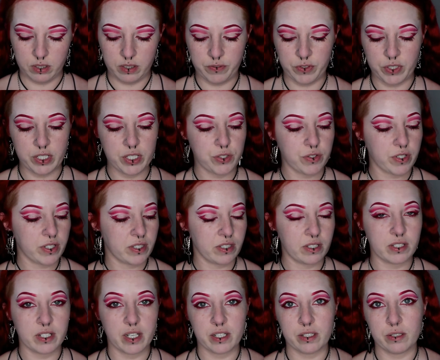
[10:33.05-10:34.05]
If you're
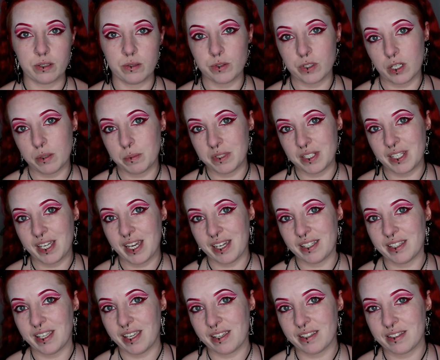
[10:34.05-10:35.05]
interested, I use Urban
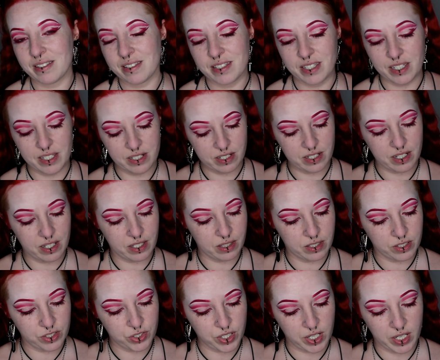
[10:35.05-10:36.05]
Decay Naked Skin in
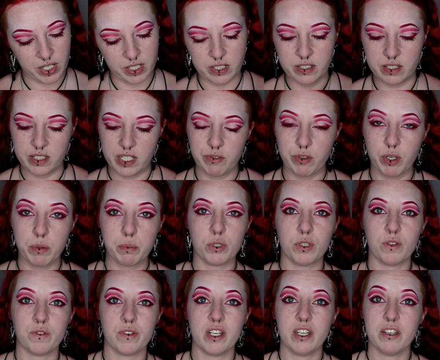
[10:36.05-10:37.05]
the shade
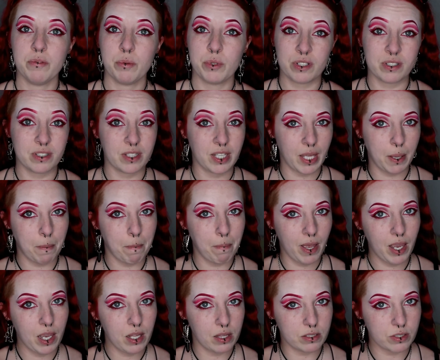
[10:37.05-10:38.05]
0.5, which is the
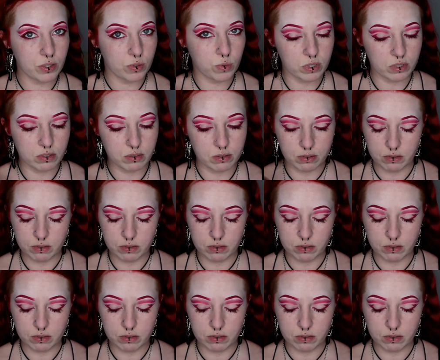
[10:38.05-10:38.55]
palest one.